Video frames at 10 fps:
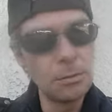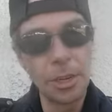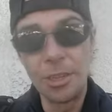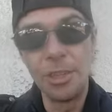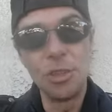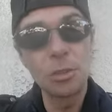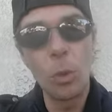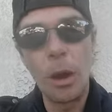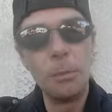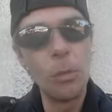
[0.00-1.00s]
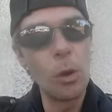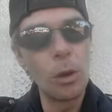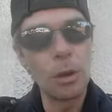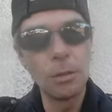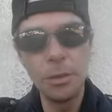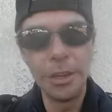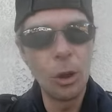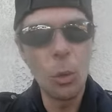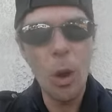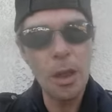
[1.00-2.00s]
Because you just want more. You
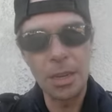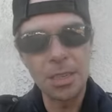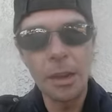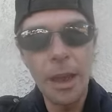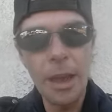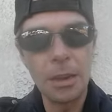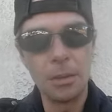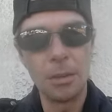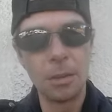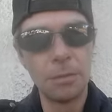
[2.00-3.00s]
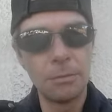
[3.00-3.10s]
don't want it to end.